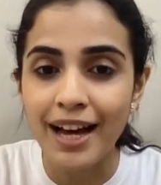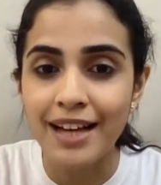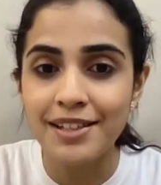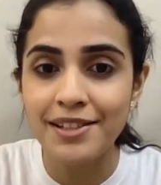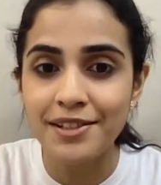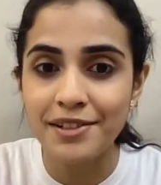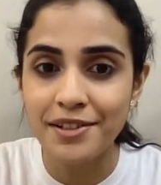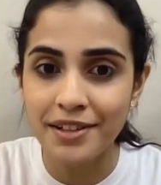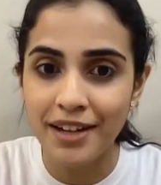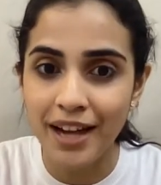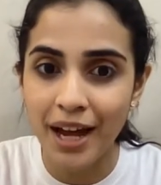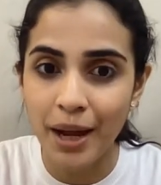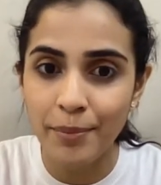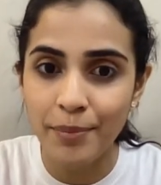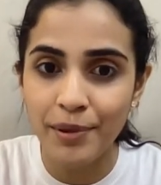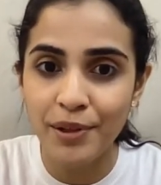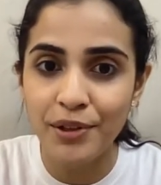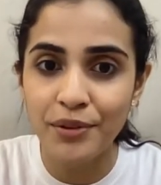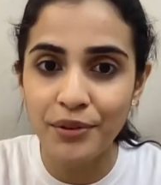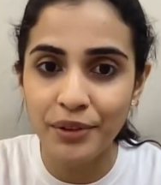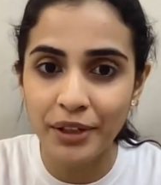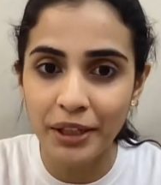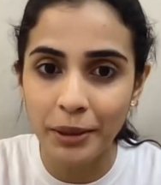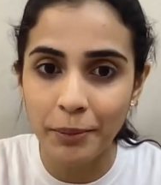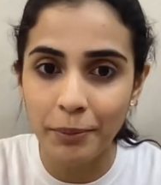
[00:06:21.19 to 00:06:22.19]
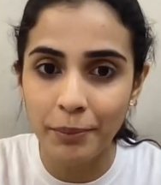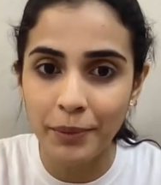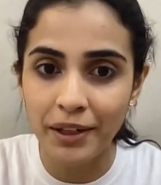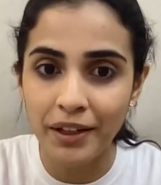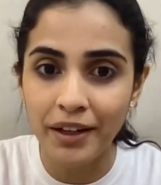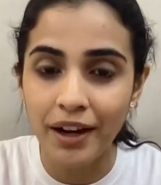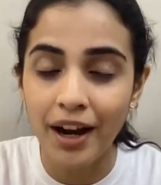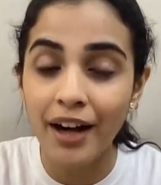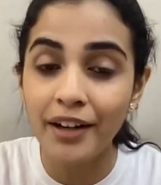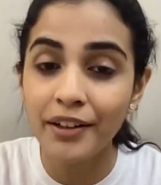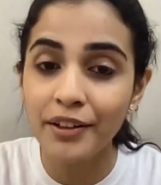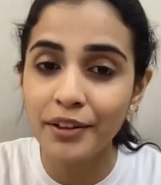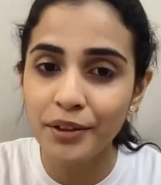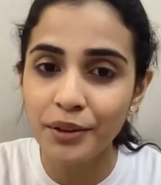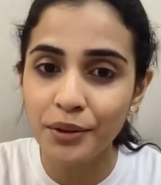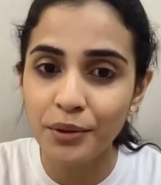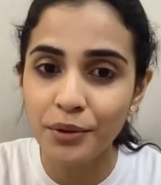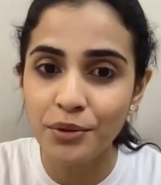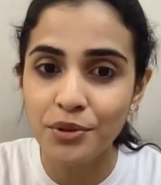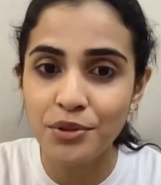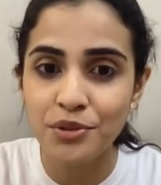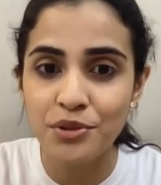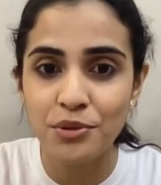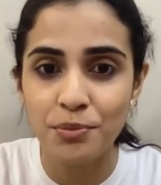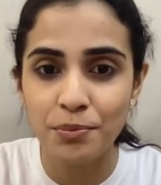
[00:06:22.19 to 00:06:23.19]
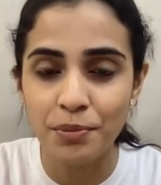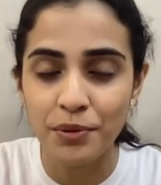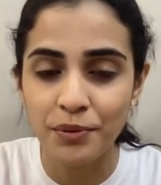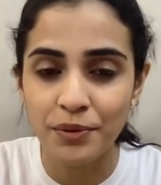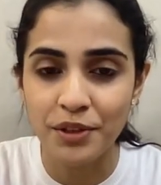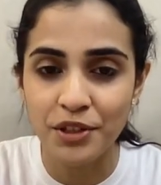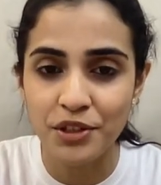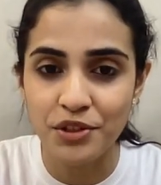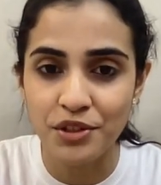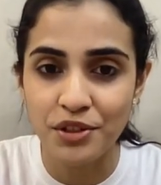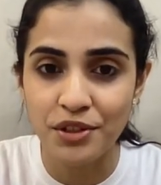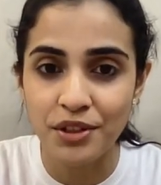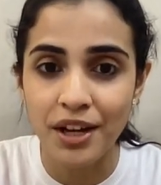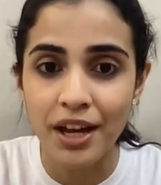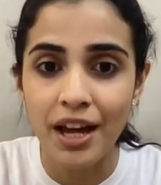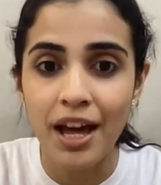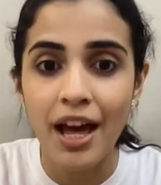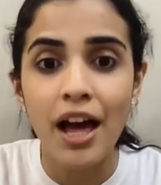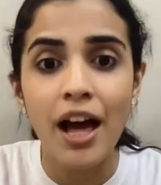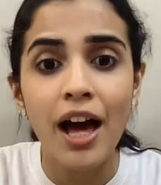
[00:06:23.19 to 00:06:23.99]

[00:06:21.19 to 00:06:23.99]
as a reliable treatment under a good supervision.